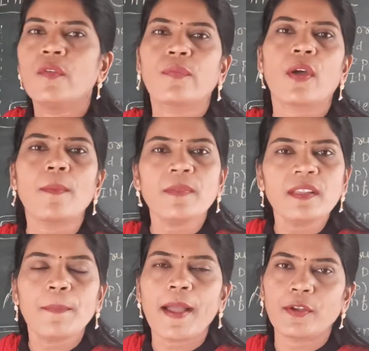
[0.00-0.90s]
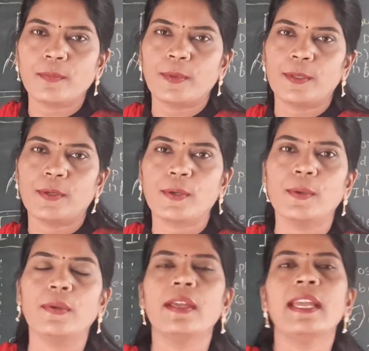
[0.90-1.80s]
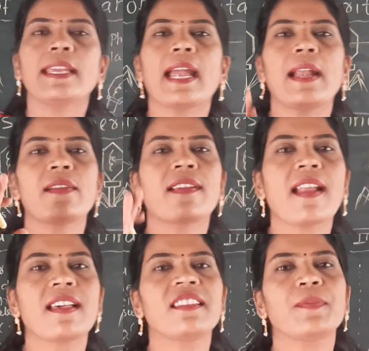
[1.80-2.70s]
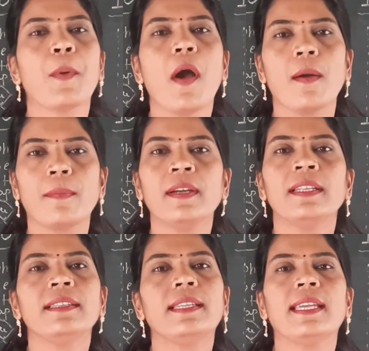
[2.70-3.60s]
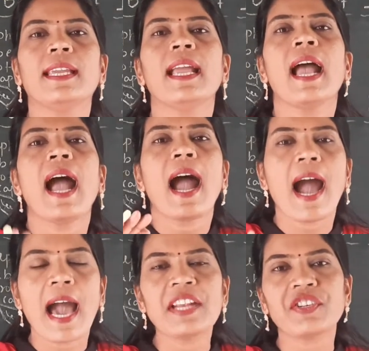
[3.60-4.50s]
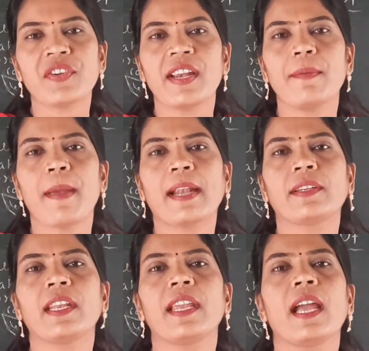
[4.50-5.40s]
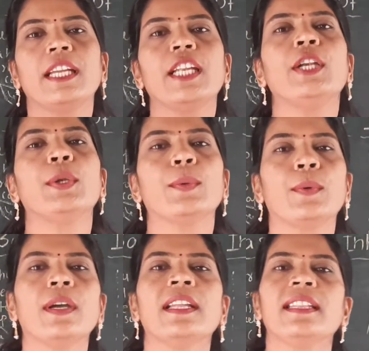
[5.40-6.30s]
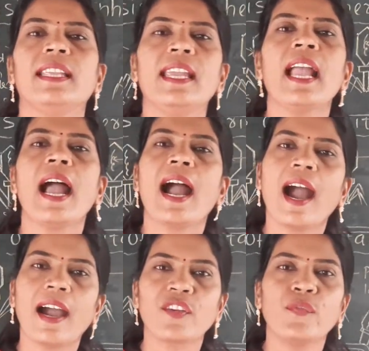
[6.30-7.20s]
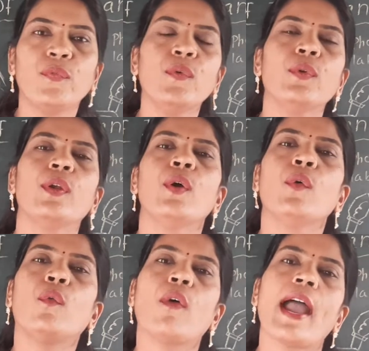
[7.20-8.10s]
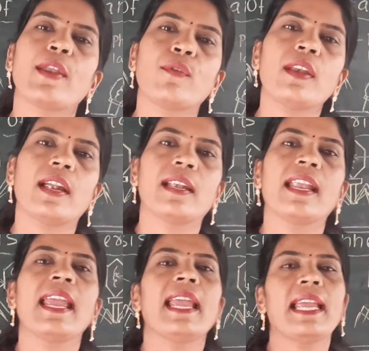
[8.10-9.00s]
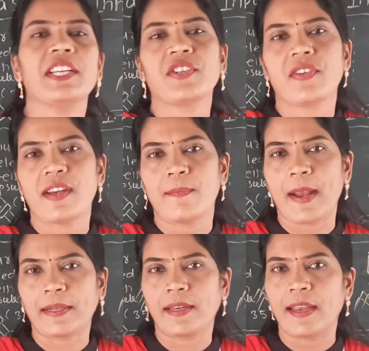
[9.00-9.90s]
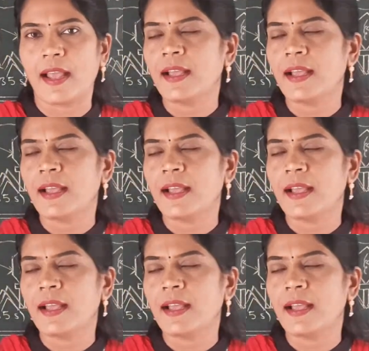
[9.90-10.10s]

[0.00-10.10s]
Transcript: from this biomolecule can transform the R strain bacteria into the harmful virulent S strain bacteria.